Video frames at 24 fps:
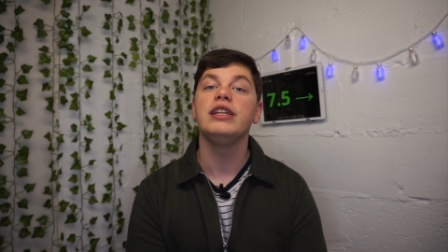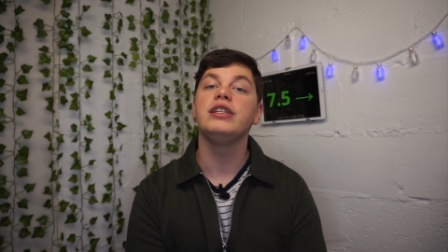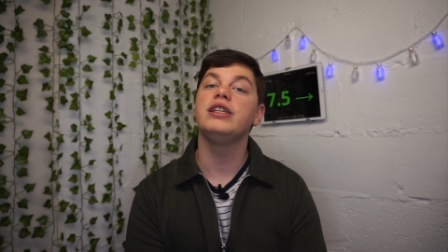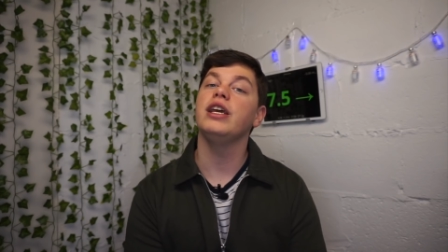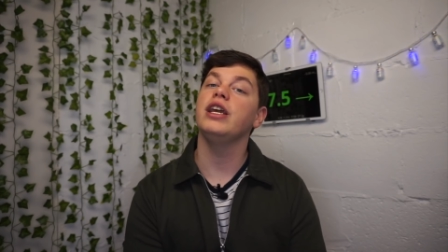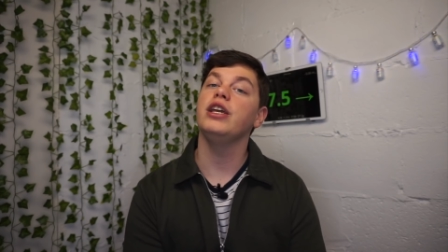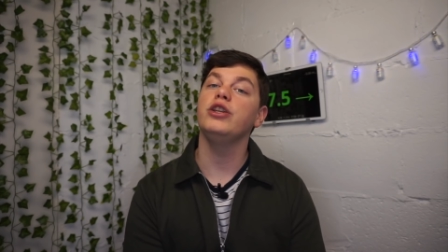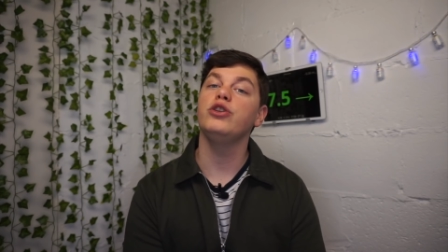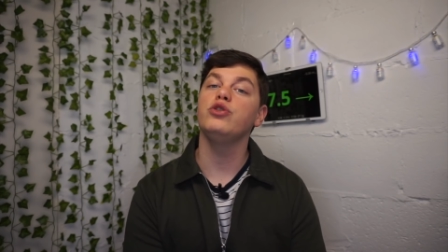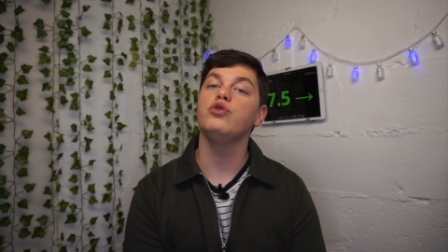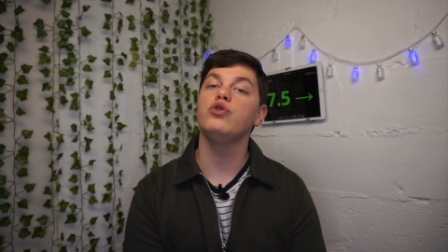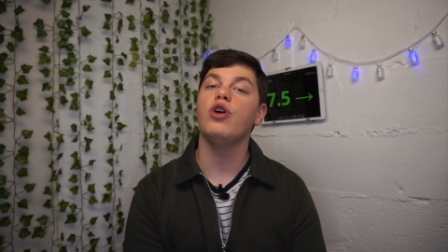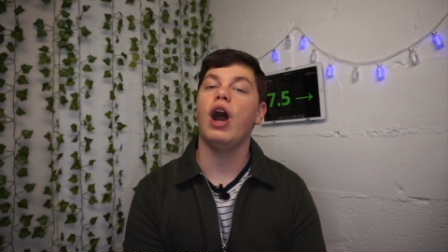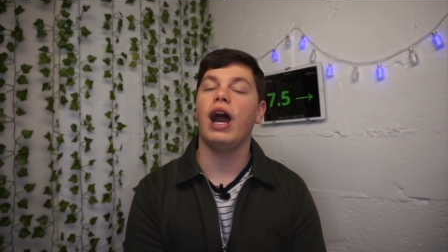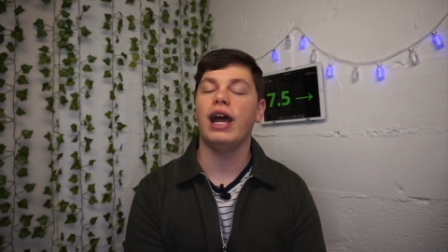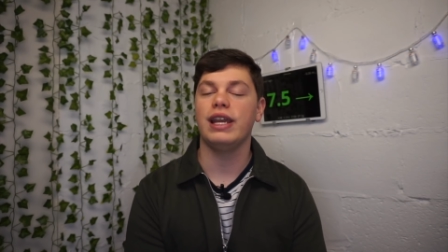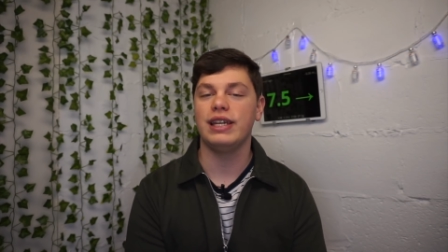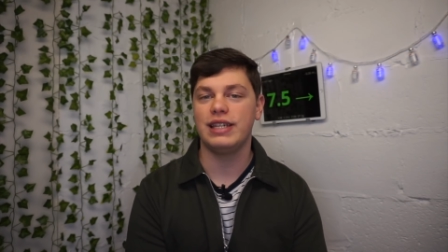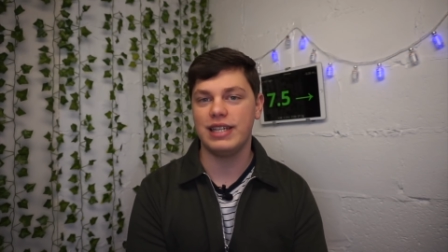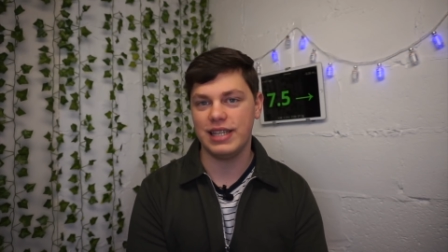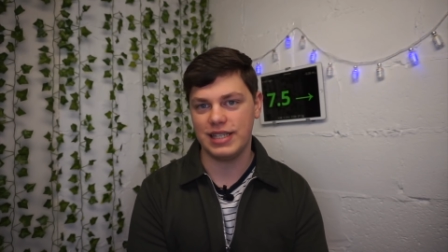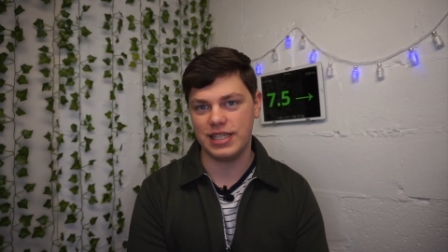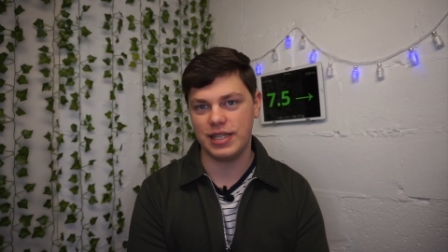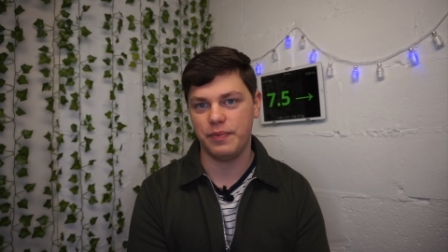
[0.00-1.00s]
They do not
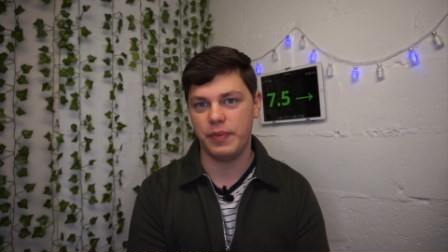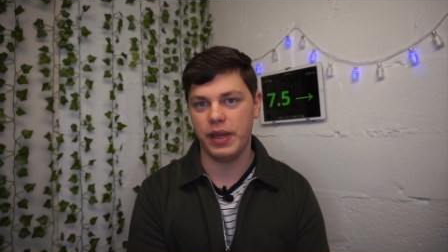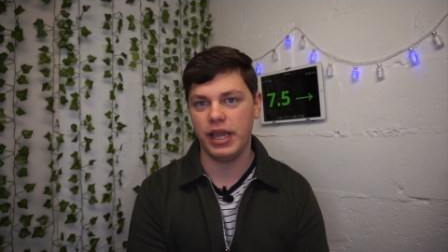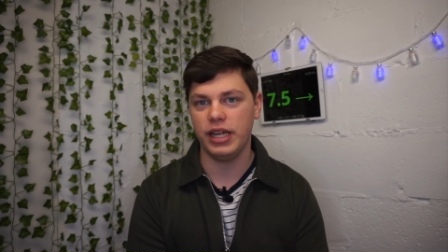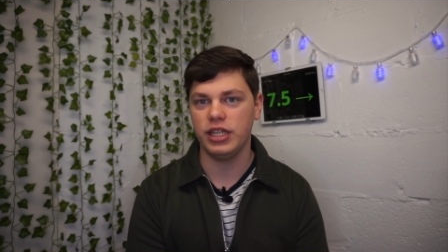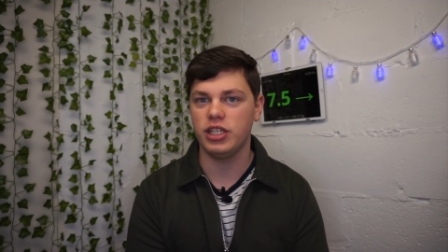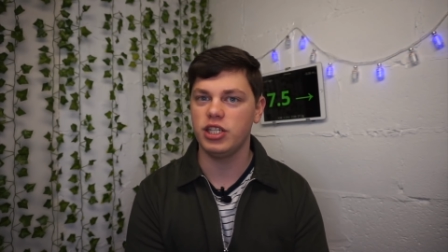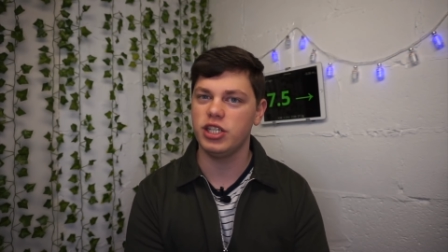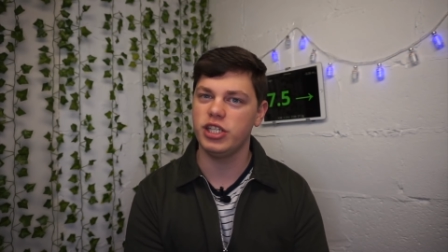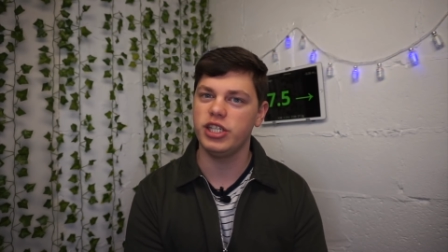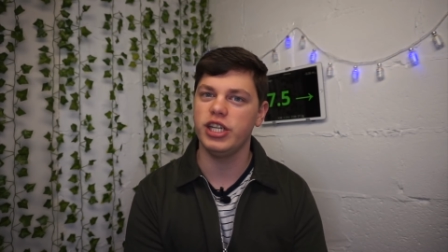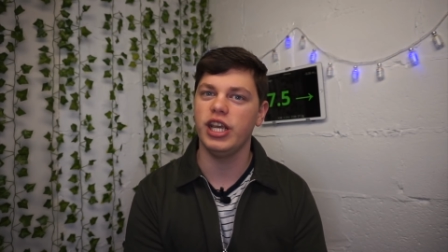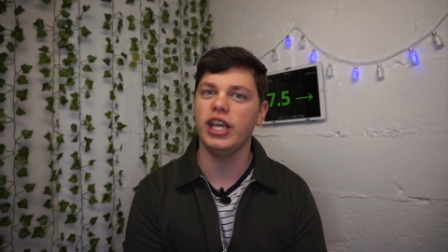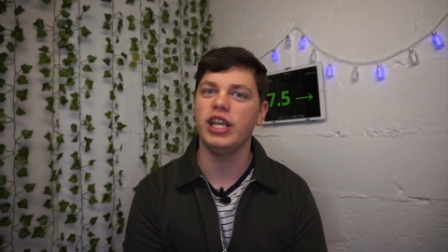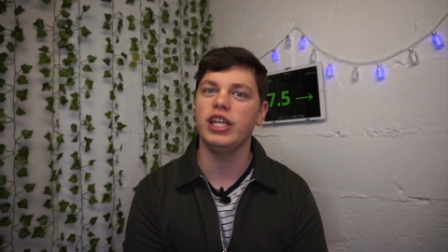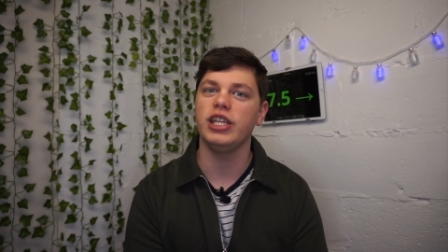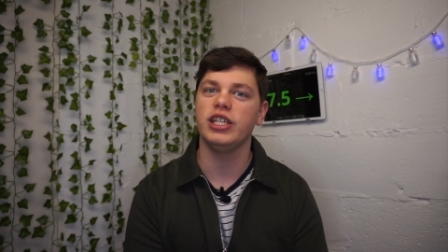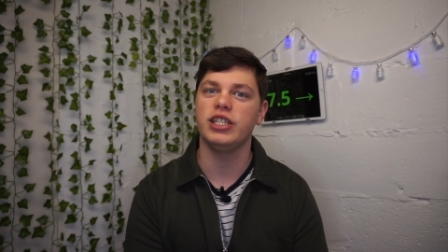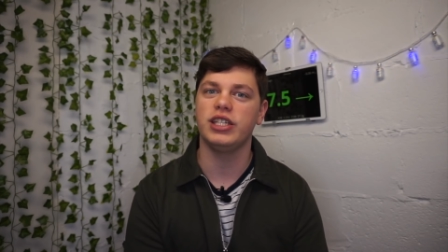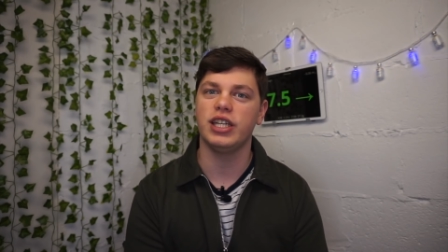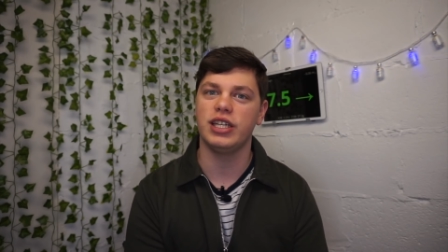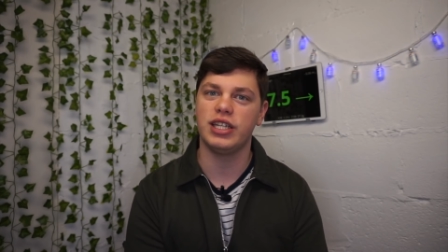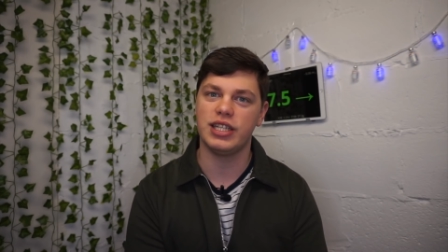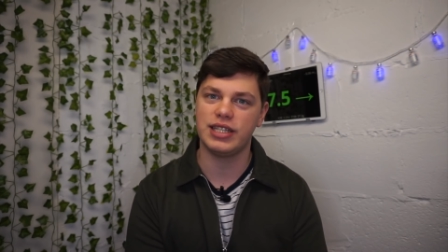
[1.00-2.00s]
anticipate to
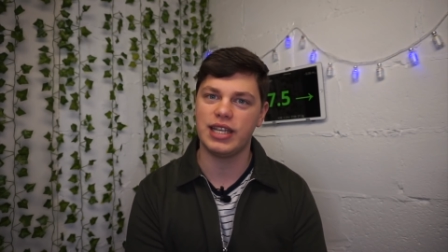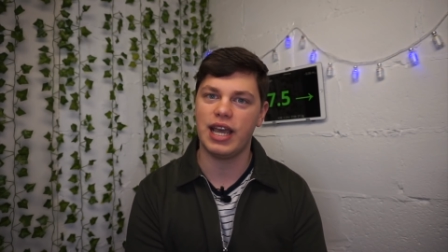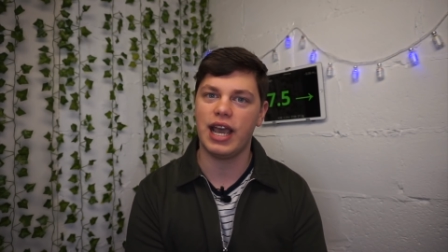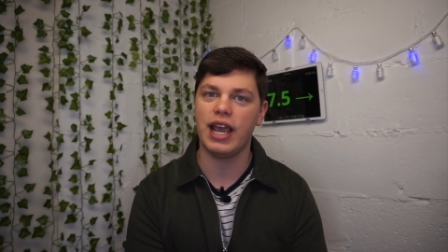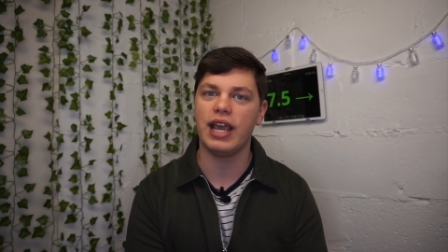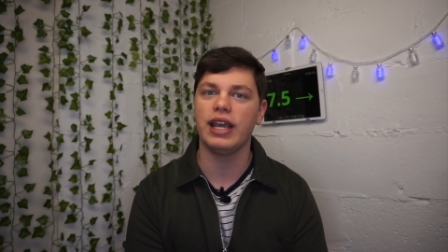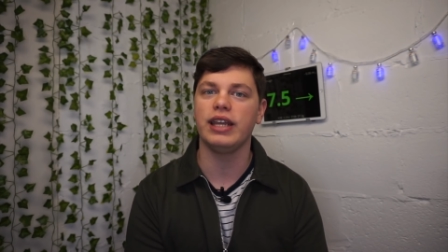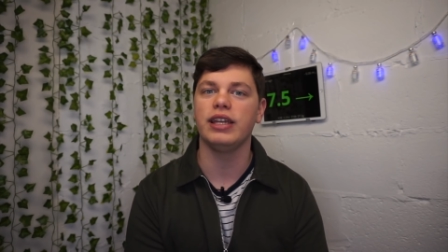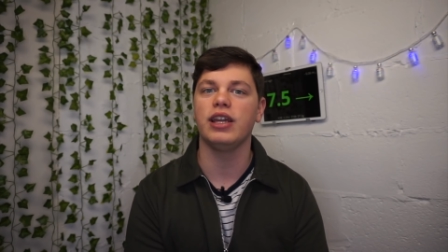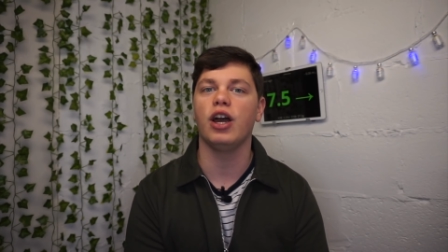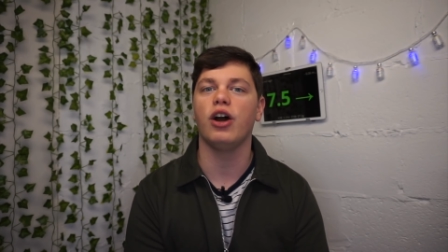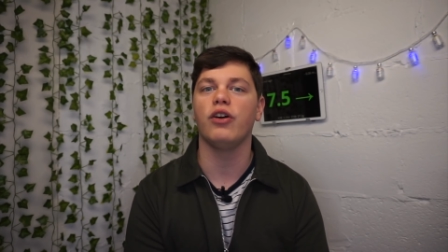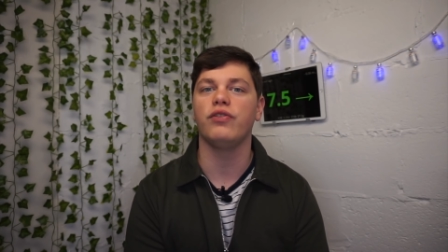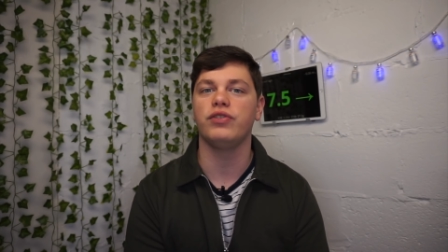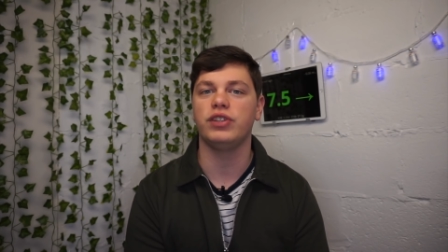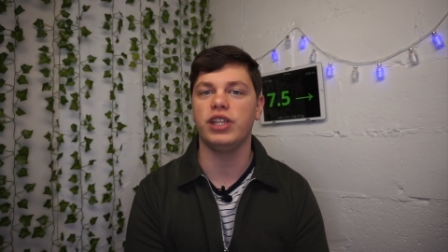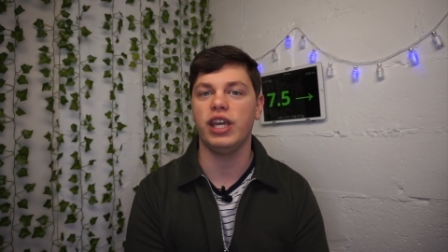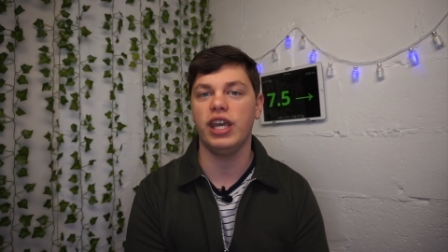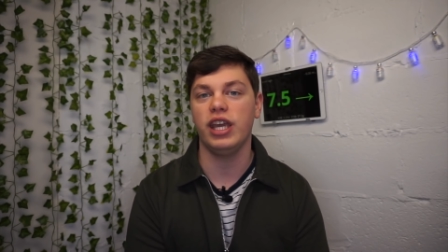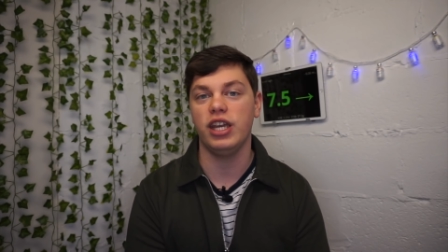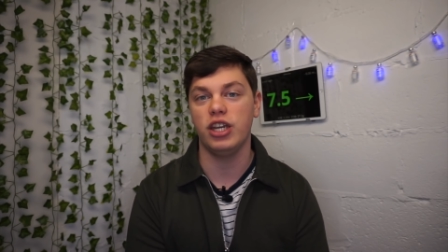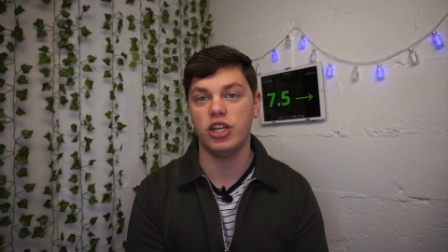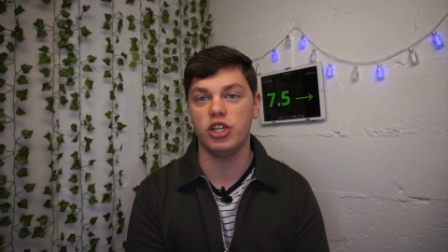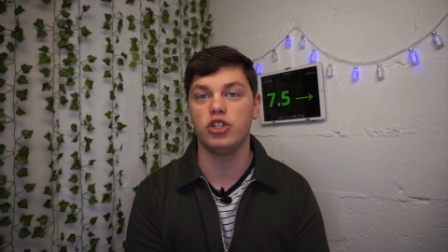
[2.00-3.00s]
change the design of
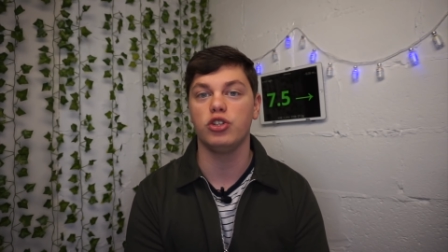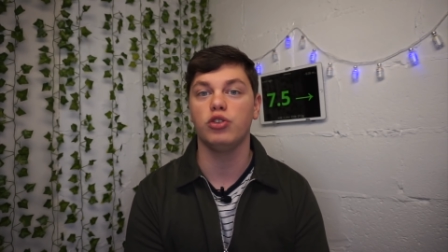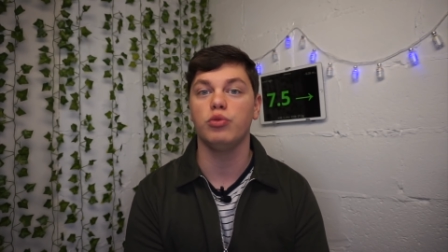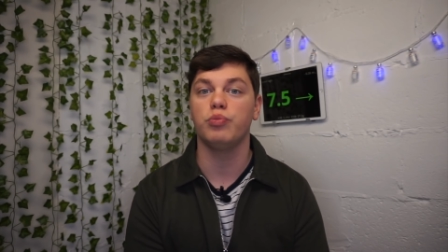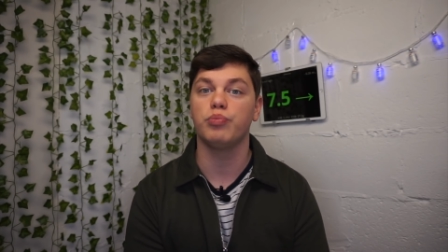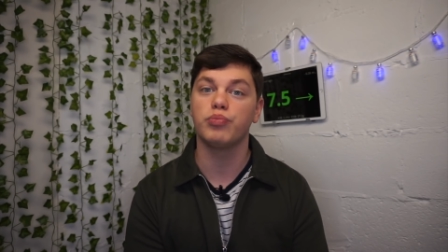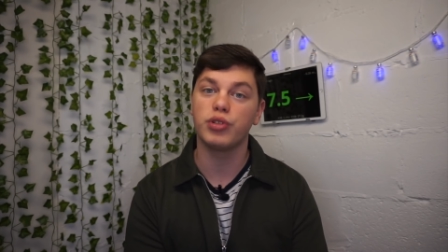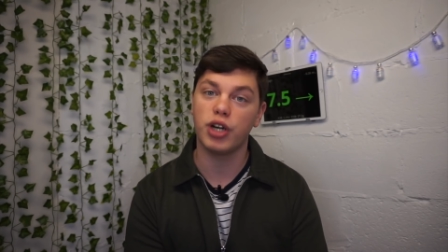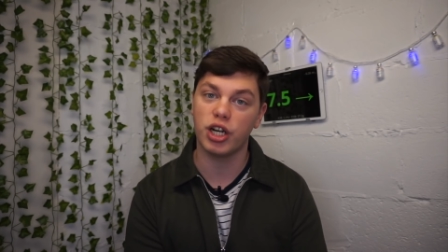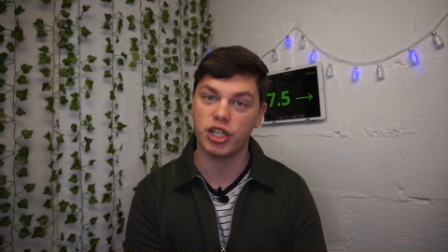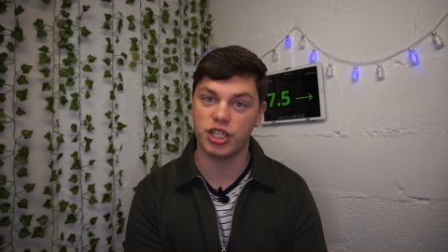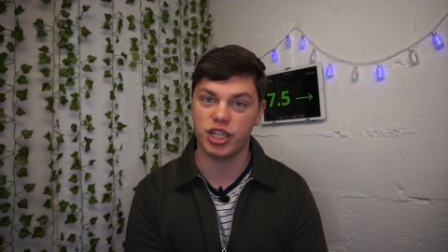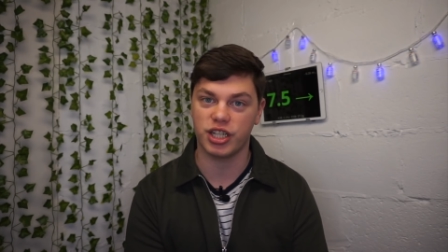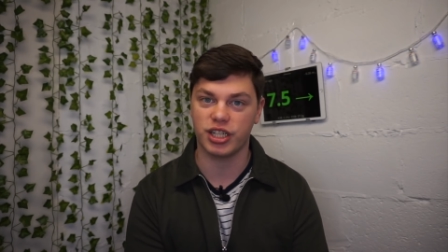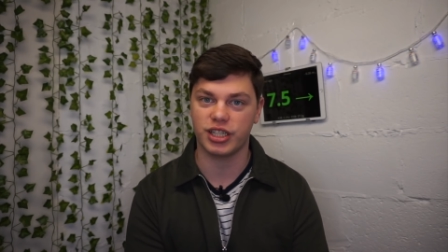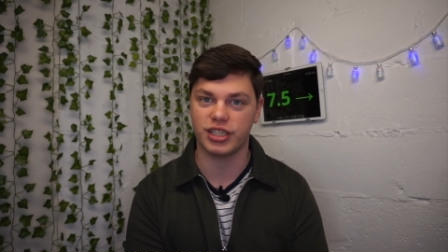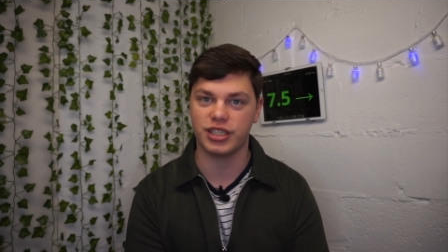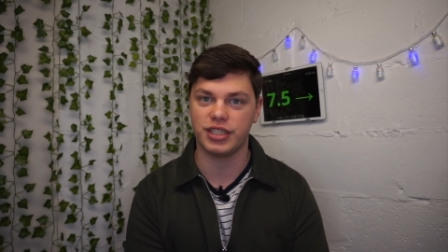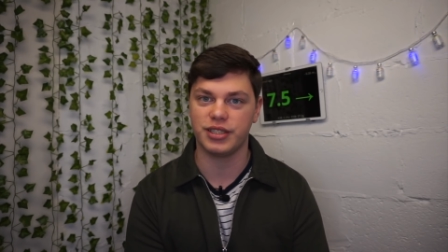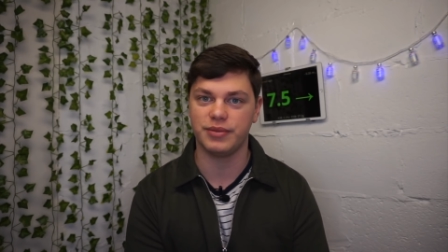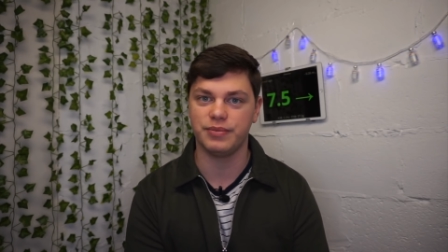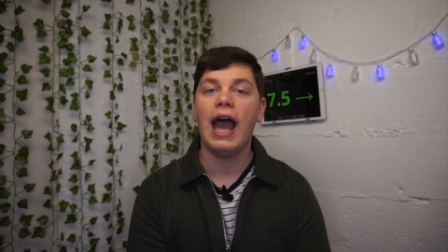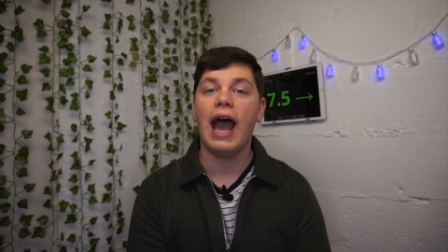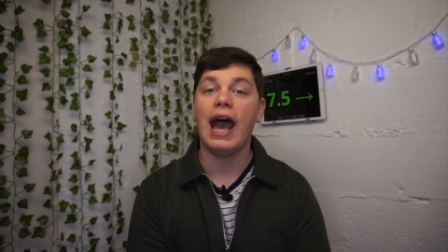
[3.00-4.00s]
the initial
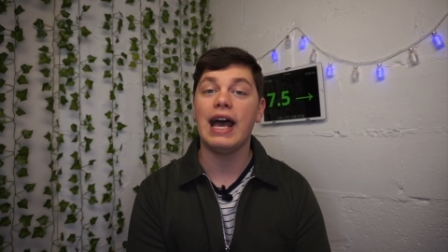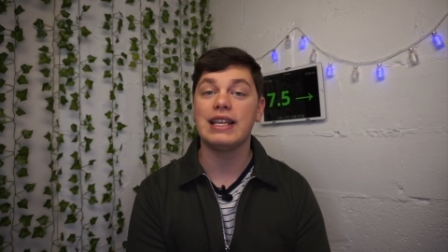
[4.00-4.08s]
product.